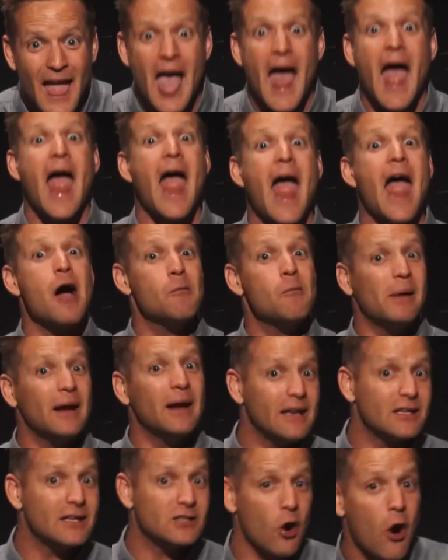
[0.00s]
How
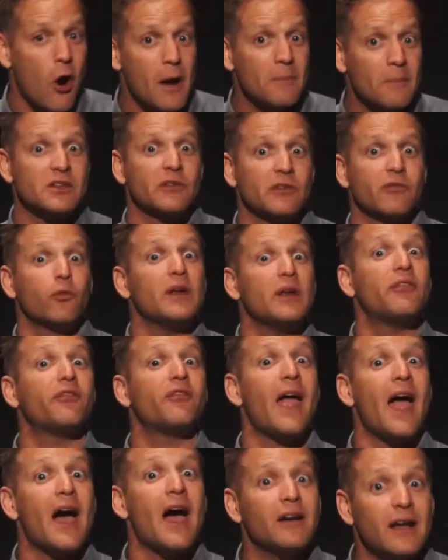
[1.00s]
many times have we
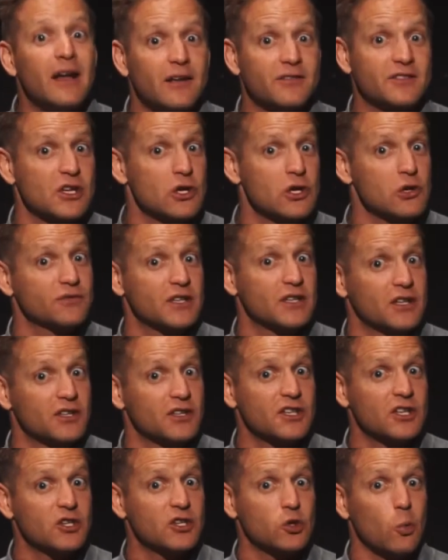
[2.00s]
found ourselves in a
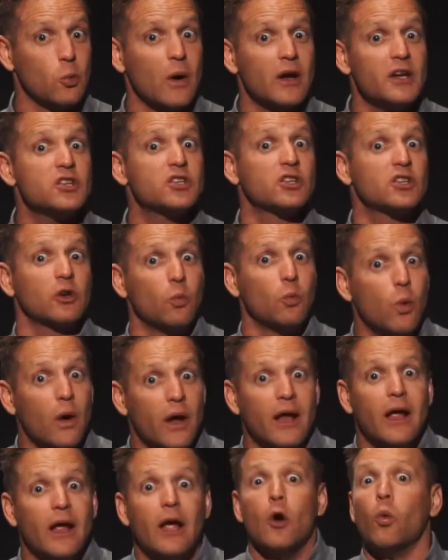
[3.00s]
situation
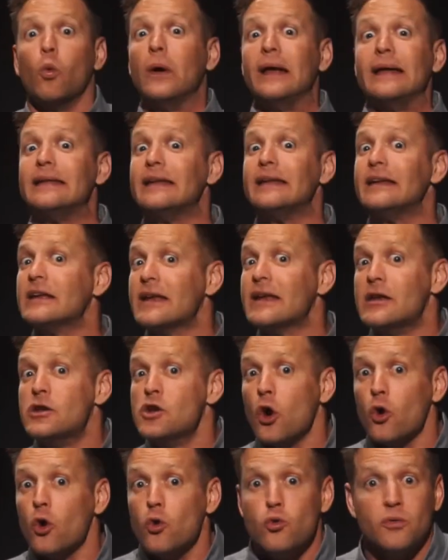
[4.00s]
where we didn't
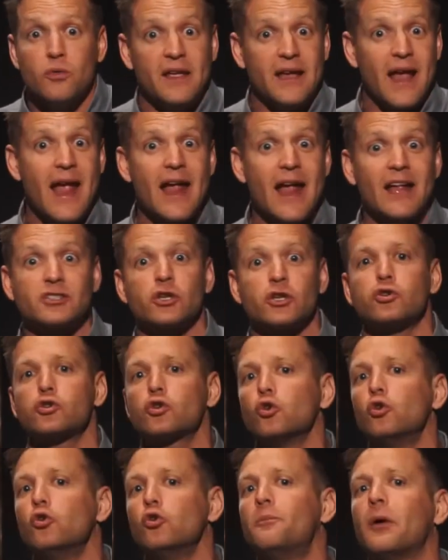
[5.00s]
know the answer to,